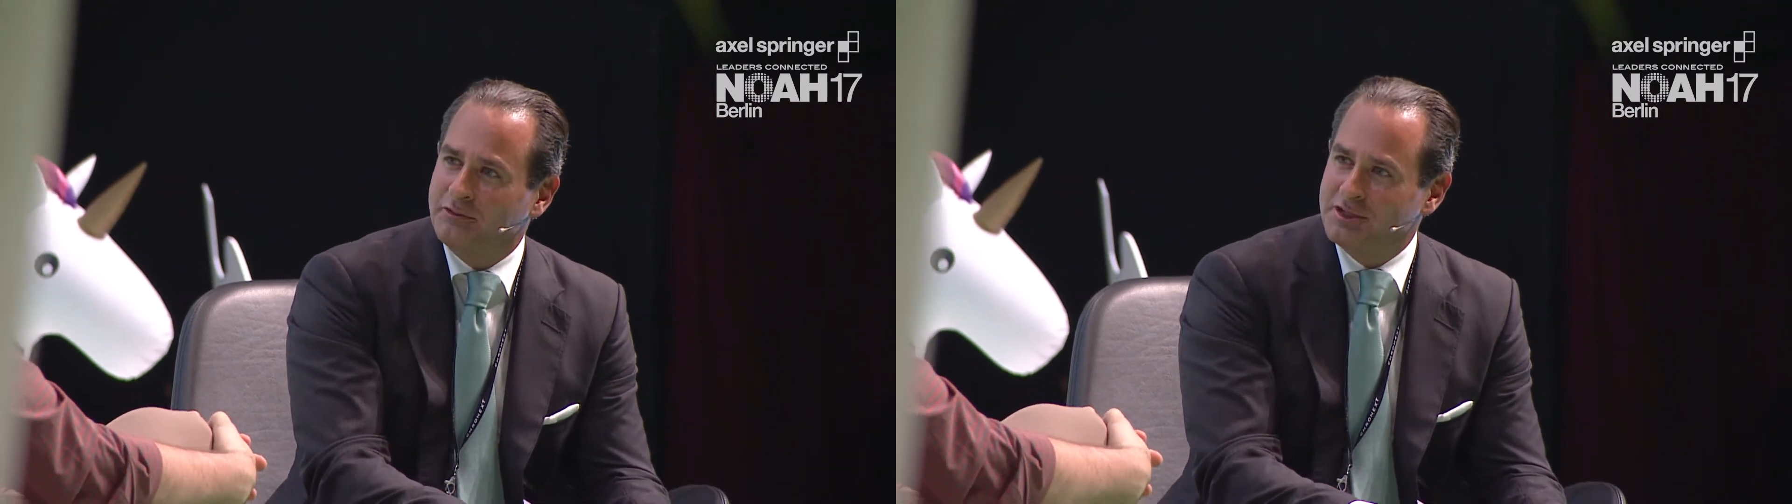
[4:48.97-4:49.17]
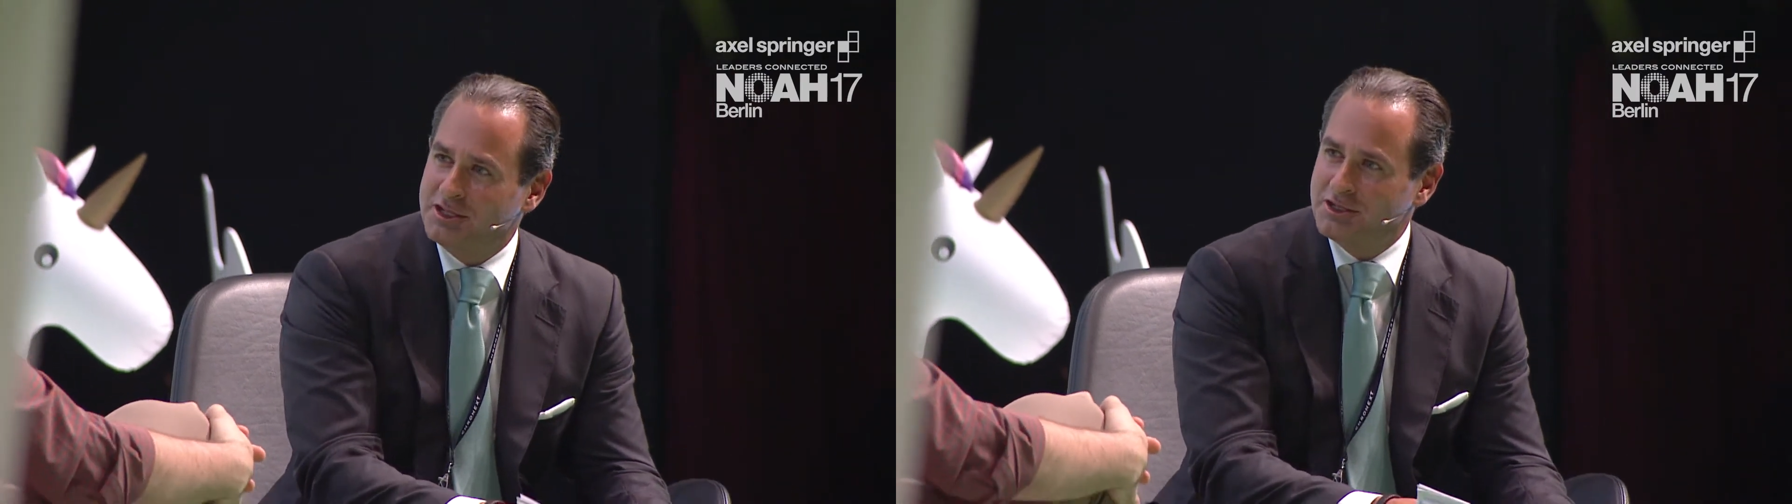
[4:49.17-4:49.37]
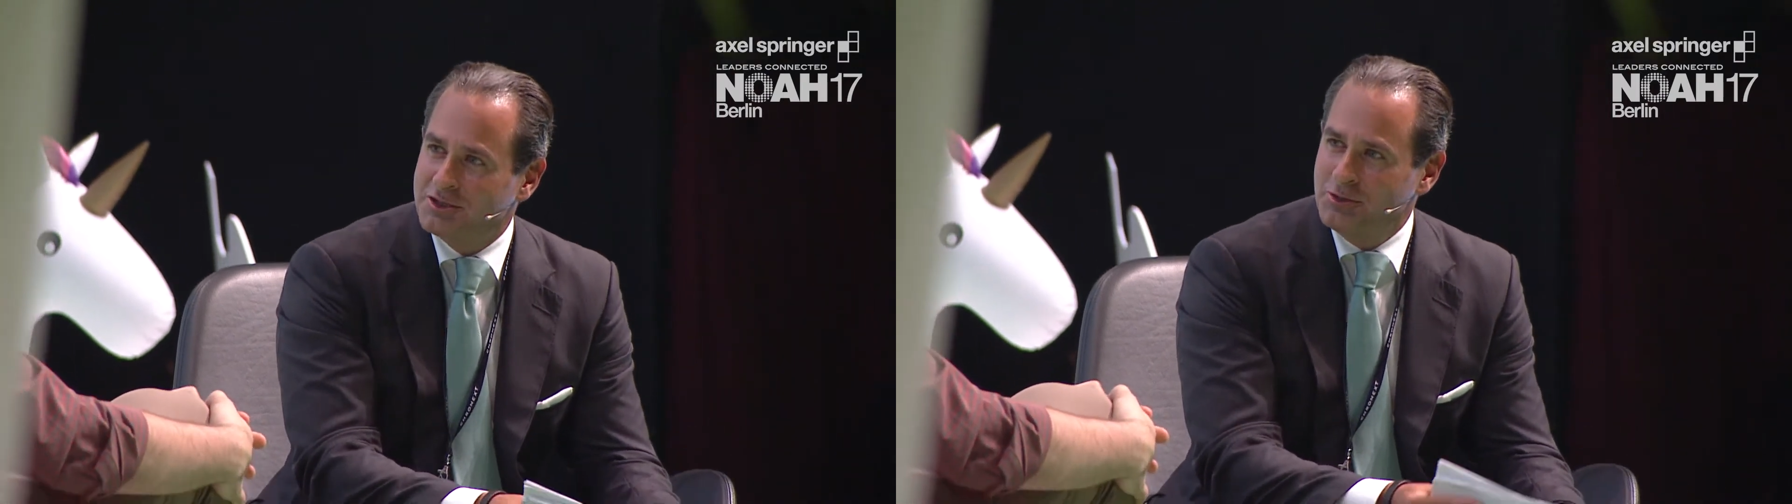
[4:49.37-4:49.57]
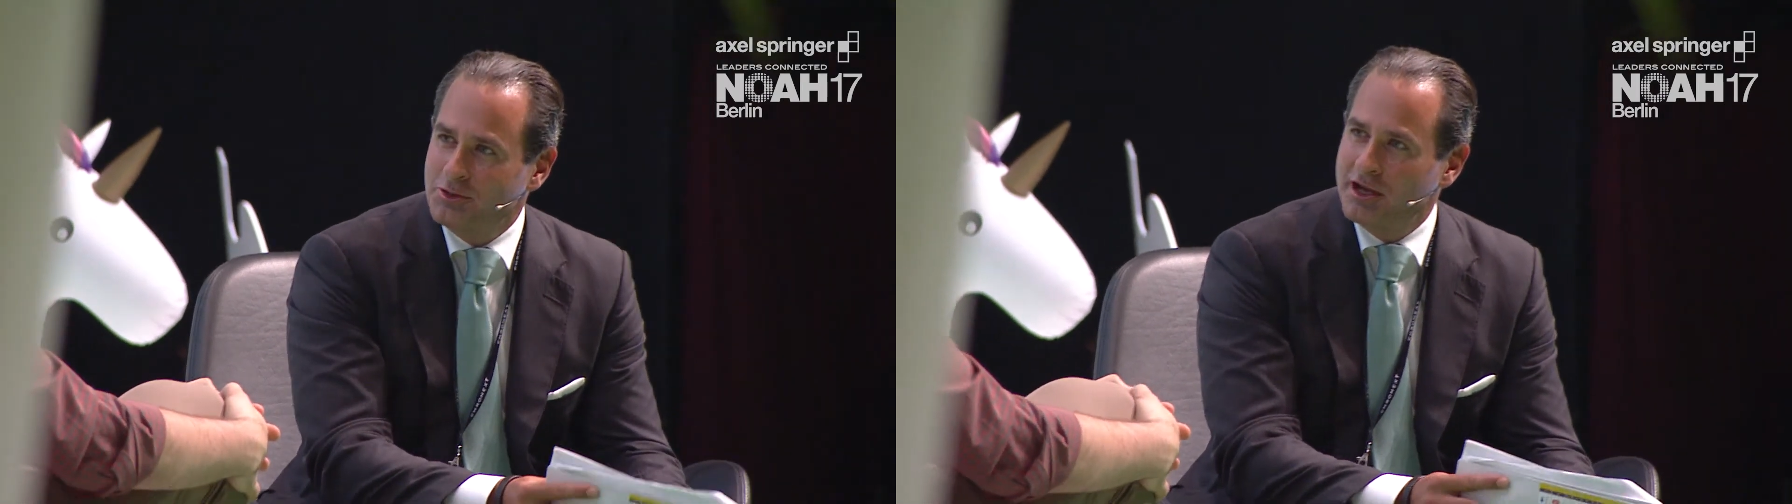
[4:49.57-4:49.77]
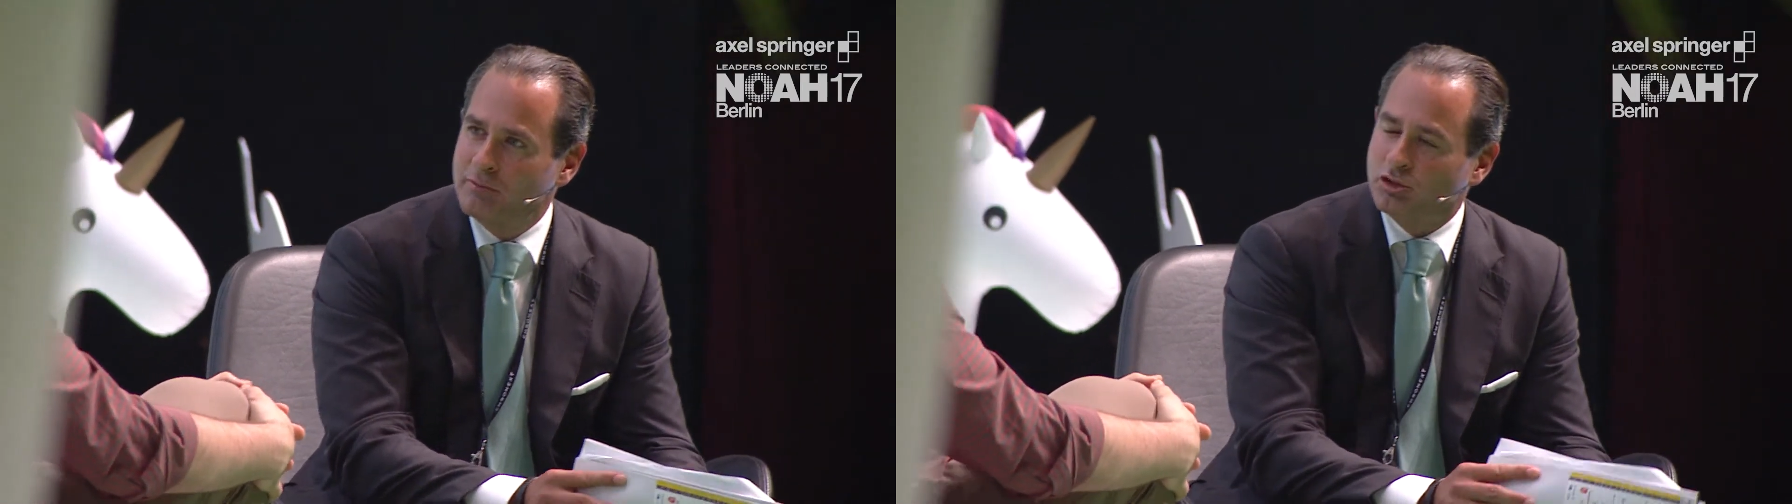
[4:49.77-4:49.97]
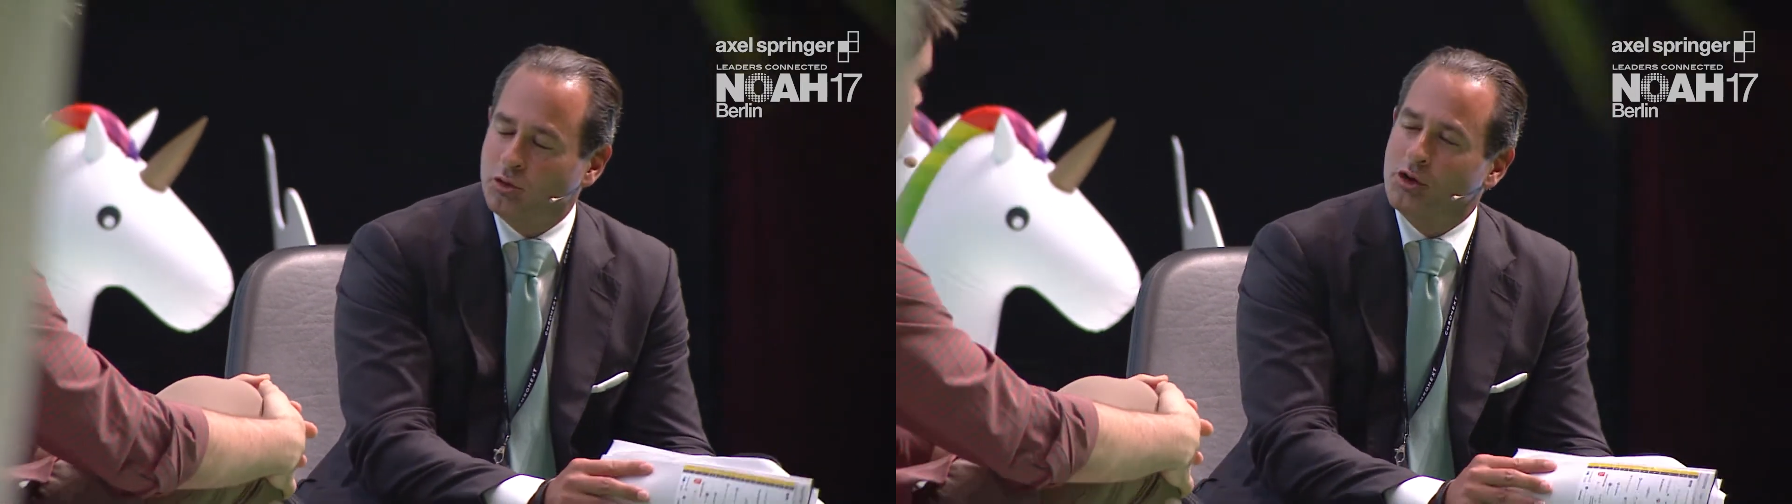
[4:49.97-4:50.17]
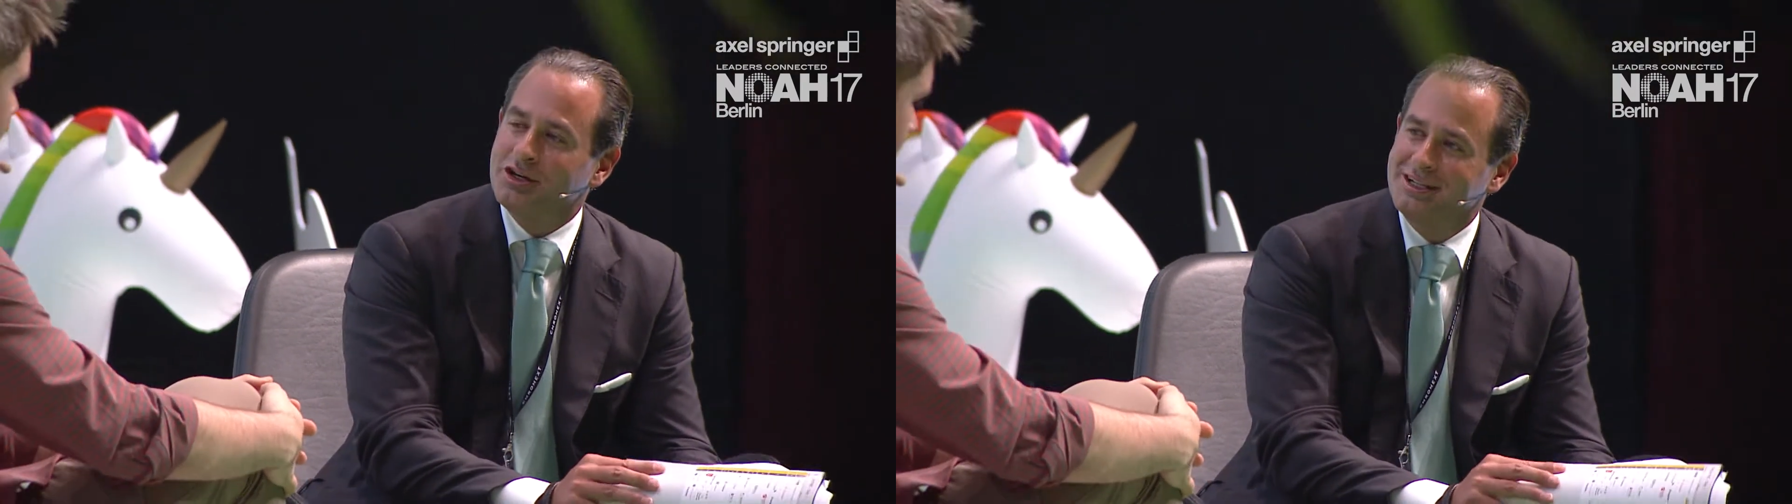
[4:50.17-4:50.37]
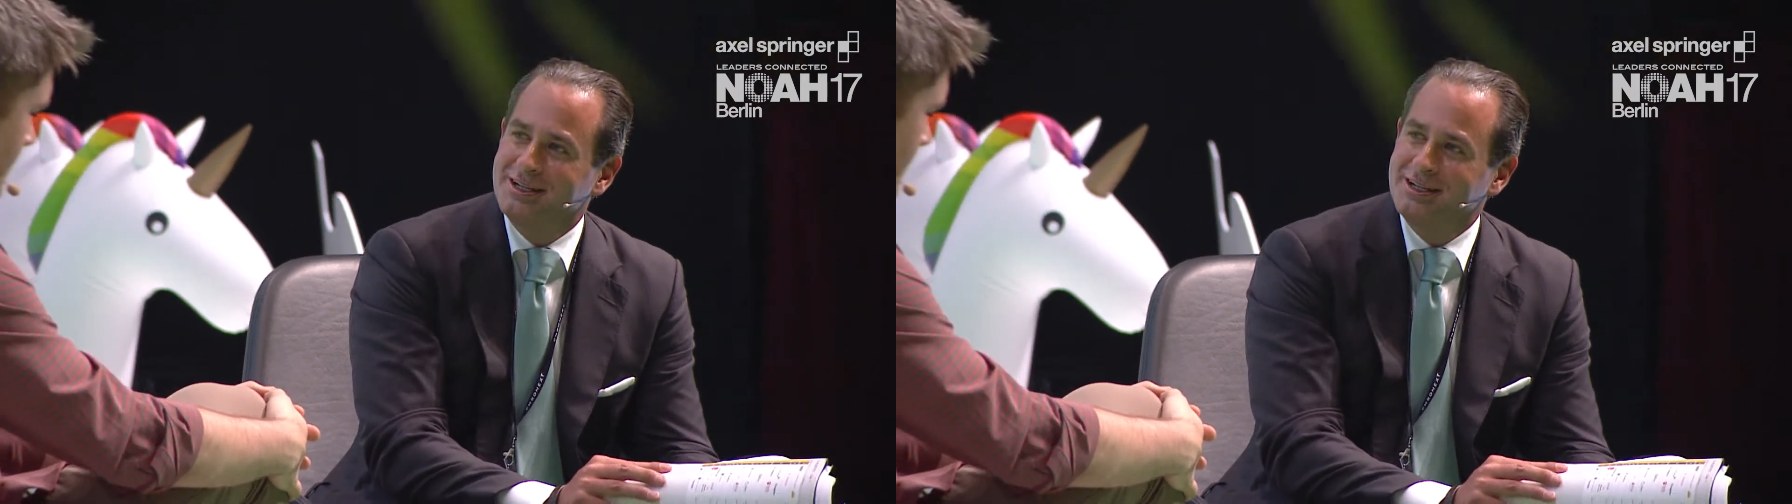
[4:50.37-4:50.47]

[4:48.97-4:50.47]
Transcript: Francisco, and I'm sure